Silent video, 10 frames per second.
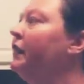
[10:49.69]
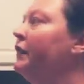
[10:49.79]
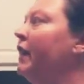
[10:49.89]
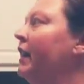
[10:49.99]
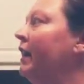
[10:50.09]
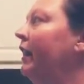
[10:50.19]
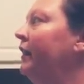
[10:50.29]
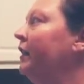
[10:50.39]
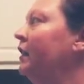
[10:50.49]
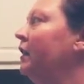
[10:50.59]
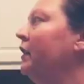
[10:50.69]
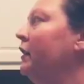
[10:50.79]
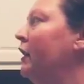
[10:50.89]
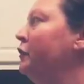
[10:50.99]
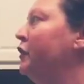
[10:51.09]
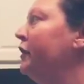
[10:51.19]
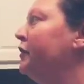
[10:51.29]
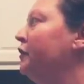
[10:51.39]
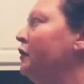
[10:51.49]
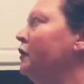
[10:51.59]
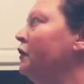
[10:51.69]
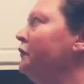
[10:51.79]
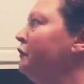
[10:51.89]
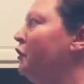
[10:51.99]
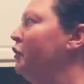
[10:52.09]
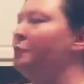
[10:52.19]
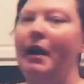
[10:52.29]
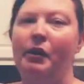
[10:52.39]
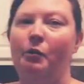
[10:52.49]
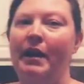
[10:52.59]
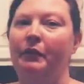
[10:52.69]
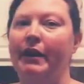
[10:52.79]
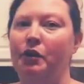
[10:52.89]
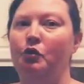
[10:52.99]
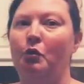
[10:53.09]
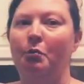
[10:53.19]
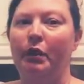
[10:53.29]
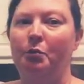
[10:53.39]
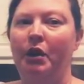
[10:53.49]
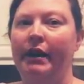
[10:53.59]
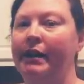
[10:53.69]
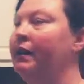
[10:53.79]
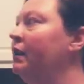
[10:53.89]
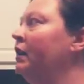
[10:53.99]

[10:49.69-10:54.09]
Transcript: then just do your microwave like you normally would.